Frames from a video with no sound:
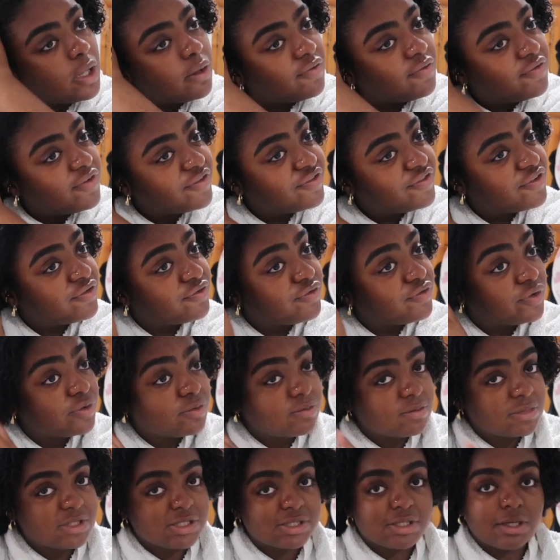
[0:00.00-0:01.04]

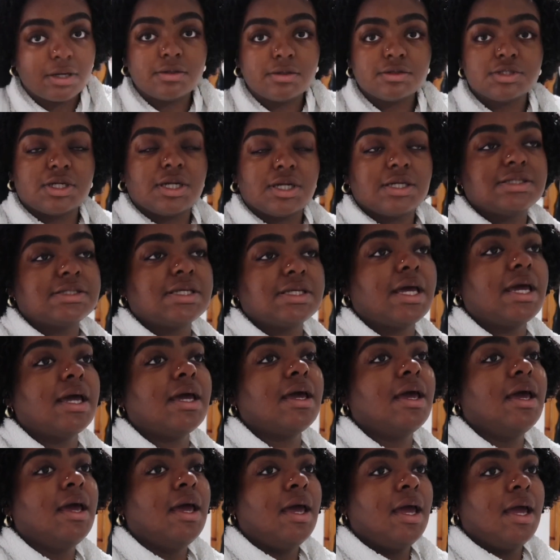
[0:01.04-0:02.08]
Vavavoom style, should I
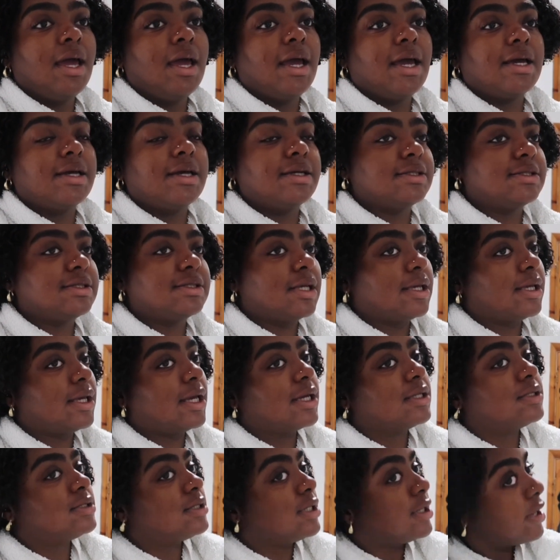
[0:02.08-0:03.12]
say, is
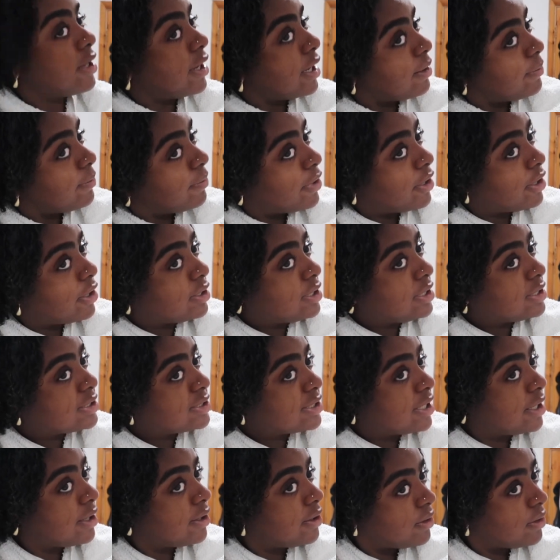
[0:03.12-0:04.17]
getting a
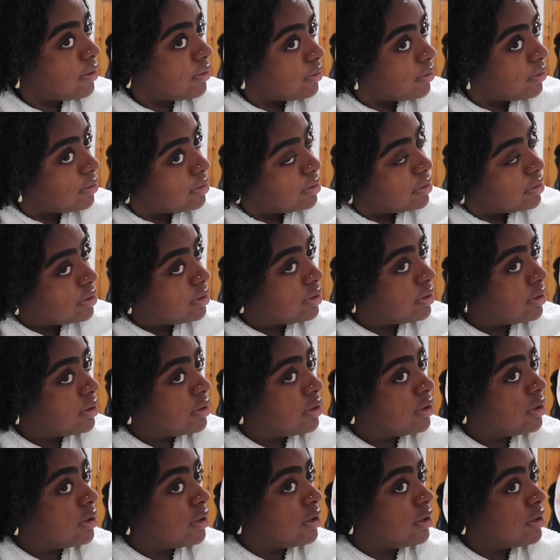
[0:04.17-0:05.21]
ponytail.
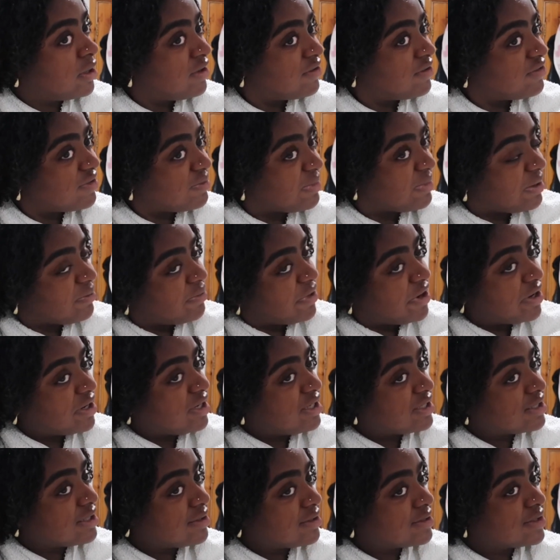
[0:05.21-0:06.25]
For me,
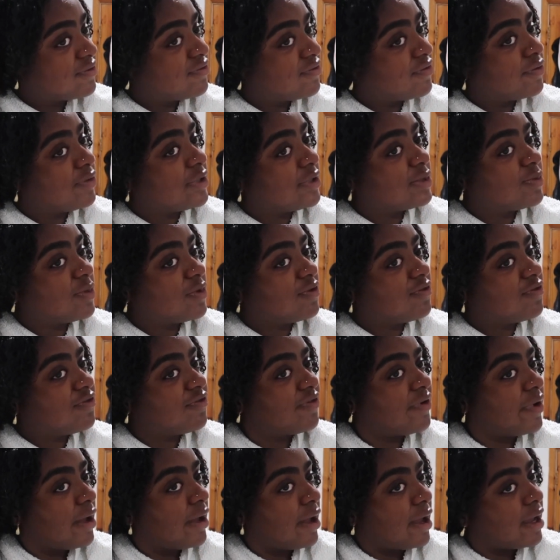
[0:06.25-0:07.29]
ponytails have always been
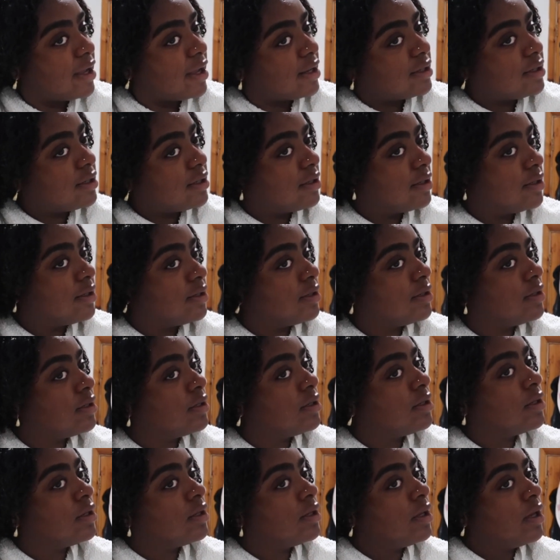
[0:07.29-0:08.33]
fine.
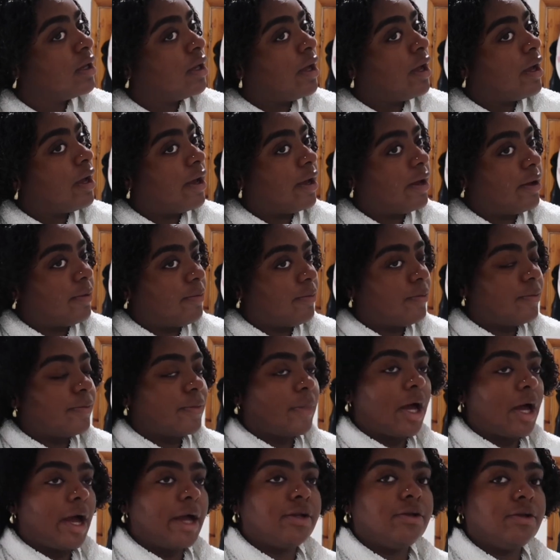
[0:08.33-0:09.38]

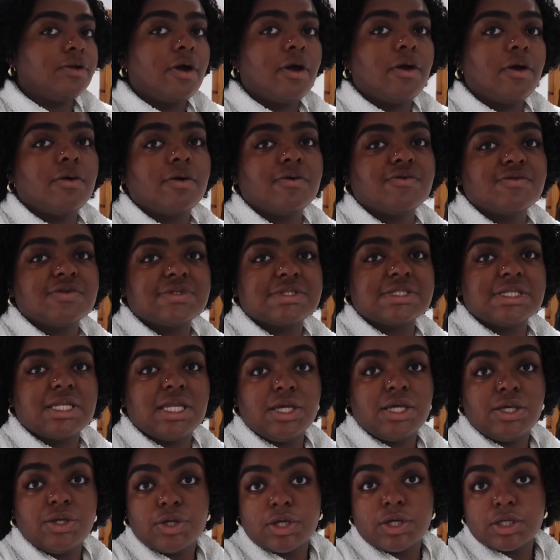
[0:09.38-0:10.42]
I know
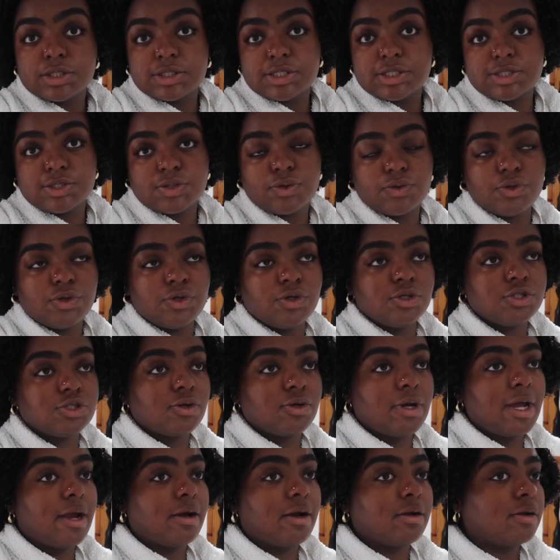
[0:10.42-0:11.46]
obviously you can still lose
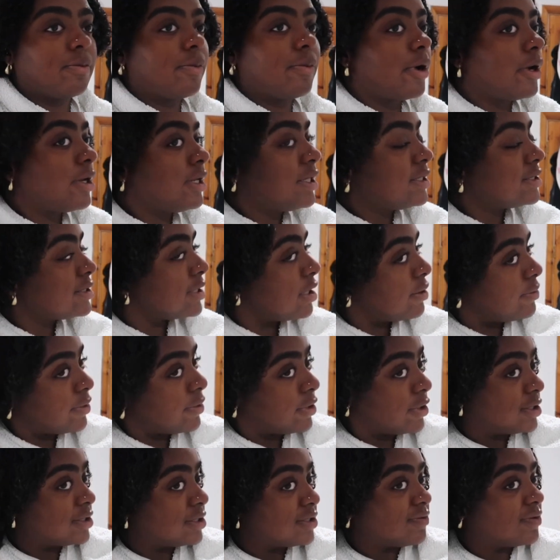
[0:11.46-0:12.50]
your hair in a ponytail
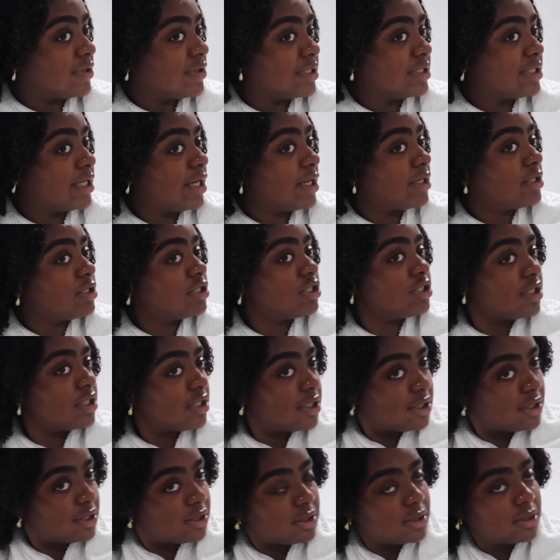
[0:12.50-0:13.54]
because of the
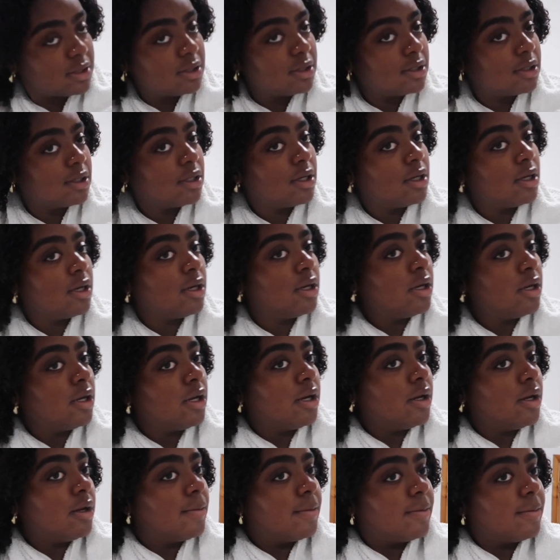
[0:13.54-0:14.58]
tension,
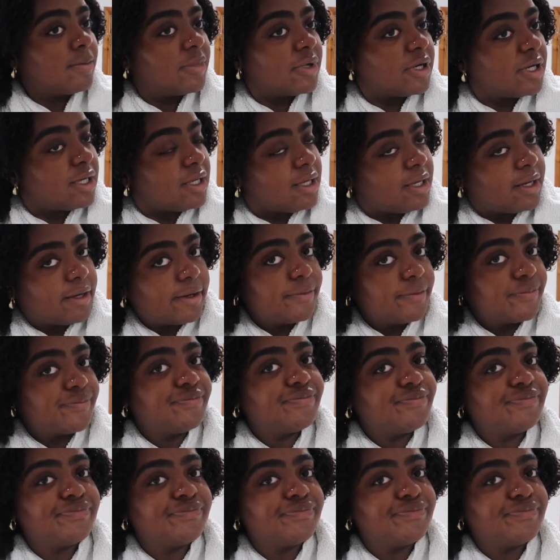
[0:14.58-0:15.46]
but yeah.